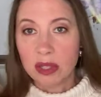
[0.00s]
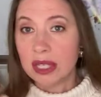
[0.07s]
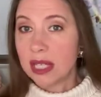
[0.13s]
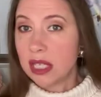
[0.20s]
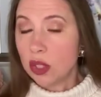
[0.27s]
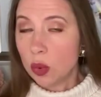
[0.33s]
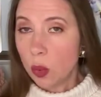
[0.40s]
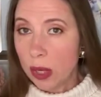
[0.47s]
the
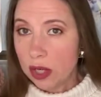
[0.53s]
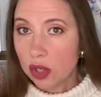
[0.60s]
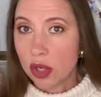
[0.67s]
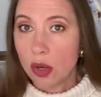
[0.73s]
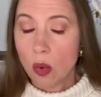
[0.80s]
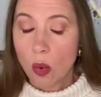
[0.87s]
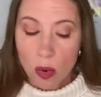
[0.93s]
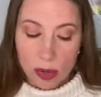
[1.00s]

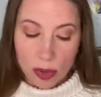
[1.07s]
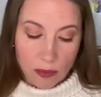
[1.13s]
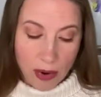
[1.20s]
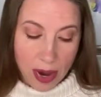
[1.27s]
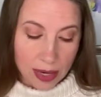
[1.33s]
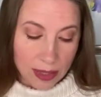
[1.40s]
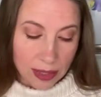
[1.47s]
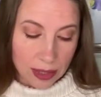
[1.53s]
situation or
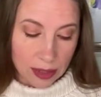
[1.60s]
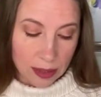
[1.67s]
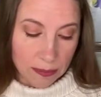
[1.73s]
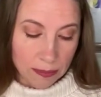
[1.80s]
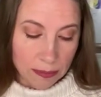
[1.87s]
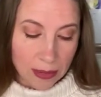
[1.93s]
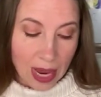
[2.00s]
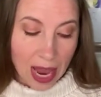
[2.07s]
threat.
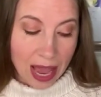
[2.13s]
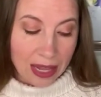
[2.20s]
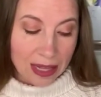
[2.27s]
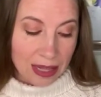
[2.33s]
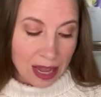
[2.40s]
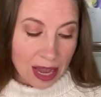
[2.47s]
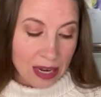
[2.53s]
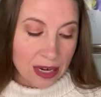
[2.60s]
And
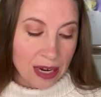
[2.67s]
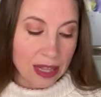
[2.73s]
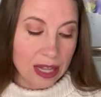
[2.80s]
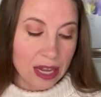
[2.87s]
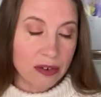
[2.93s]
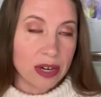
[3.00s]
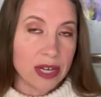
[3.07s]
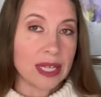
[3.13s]
then
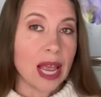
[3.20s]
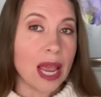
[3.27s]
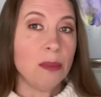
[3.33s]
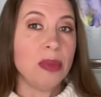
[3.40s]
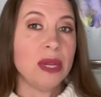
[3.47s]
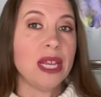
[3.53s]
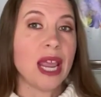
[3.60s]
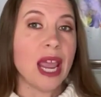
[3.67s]
there is a
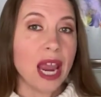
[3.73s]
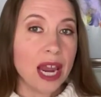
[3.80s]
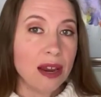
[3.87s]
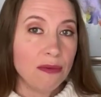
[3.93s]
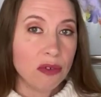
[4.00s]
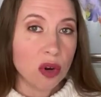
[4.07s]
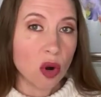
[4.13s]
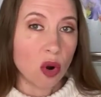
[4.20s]

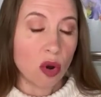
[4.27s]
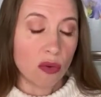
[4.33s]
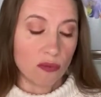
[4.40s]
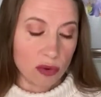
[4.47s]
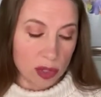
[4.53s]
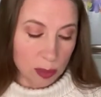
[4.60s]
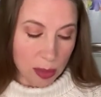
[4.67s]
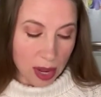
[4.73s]
behavioral
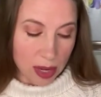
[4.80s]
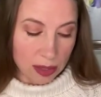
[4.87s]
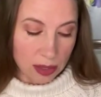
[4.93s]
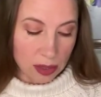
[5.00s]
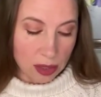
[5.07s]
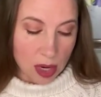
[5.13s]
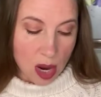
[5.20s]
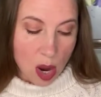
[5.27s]

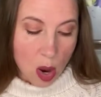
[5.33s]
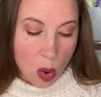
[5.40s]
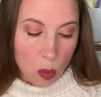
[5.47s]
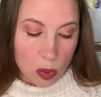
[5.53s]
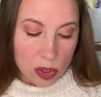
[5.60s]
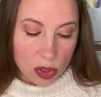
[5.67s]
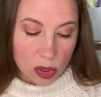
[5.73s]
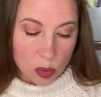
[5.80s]
response,
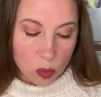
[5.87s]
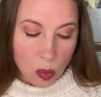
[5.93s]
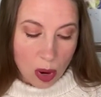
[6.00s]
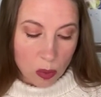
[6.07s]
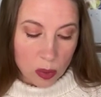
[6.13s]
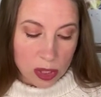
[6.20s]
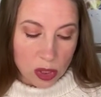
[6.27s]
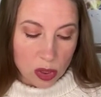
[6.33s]
which is
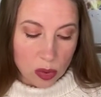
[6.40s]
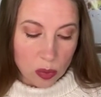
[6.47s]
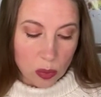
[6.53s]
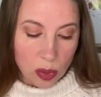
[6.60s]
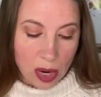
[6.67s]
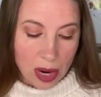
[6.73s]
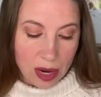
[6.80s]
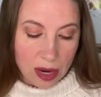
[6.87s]
what we do
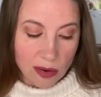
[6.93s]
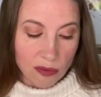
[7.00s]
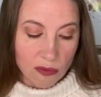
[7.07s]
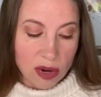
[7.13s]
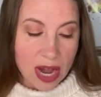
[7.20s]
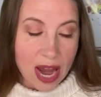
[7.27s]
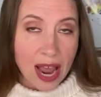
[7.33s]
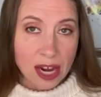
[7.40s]
in
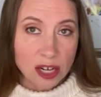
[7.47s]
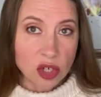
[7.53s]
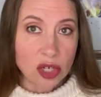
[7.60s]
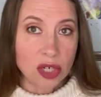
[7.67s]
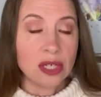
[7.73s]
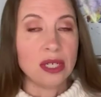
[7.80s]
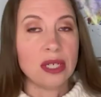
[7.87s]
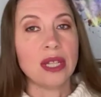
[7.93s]

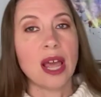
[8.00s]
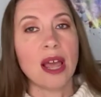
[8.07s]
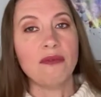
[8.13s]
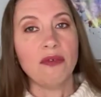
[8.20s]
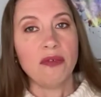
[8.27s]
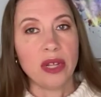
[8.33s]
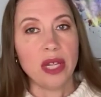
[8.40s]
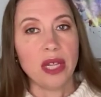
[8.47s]
reaction to
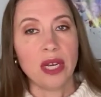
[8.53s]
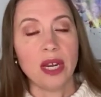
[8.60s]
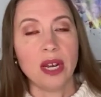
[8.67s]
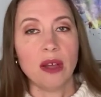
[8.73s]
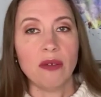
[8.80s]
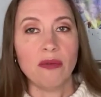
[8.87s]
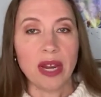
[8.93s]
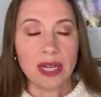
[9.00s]
that feeling
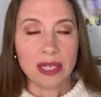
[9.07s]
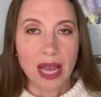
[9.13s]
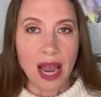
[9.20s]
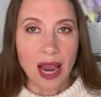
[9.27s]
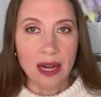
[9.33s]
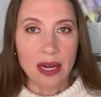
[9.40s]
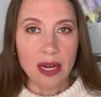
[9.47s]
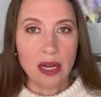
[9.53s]
of
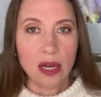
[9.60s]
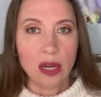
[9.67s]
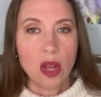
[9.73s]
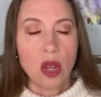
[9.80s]
anxiety.